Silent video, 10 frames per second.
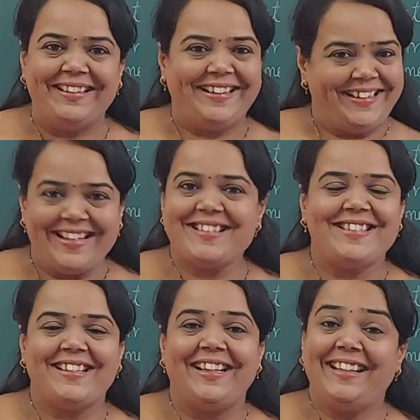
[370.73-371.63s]

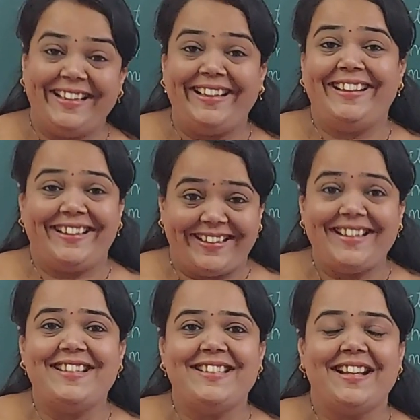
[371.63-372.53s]
Yes, indeed it
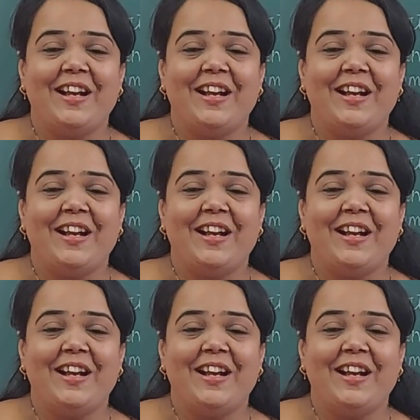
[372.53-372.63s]
is.